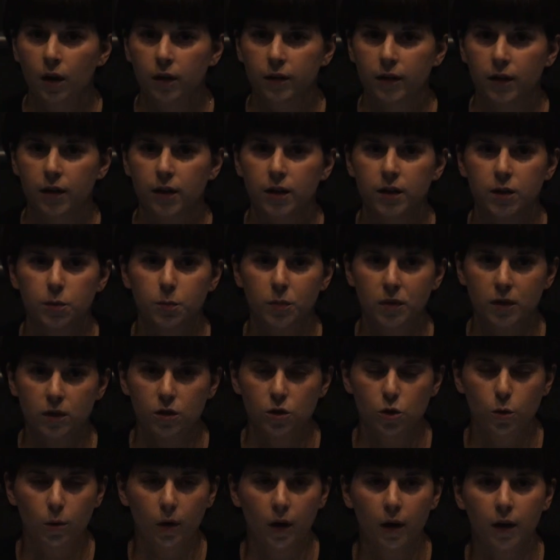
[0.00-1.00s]
that has been
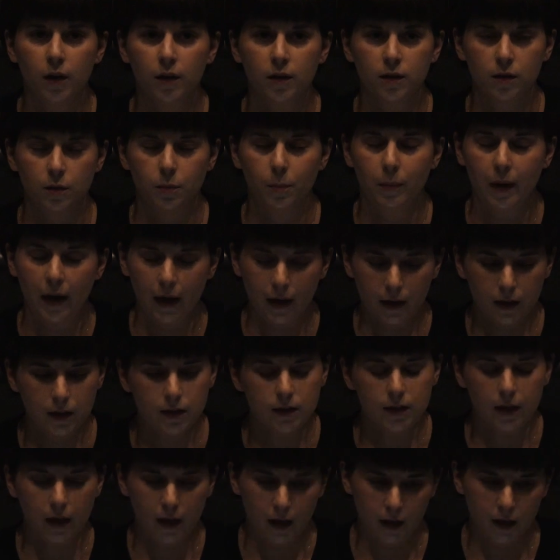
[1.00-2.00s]
trying to bang
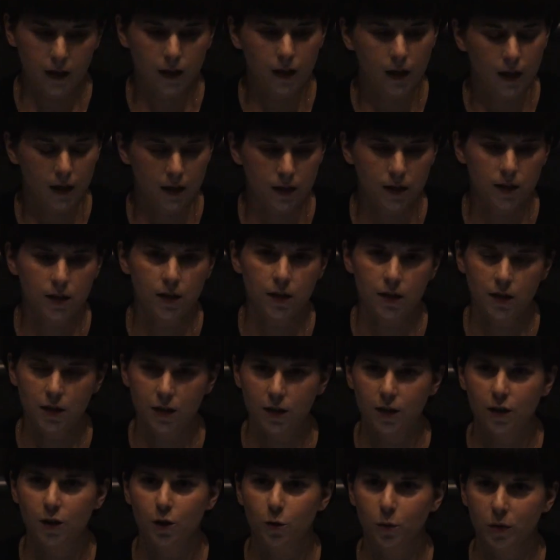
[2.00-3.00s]
its head against the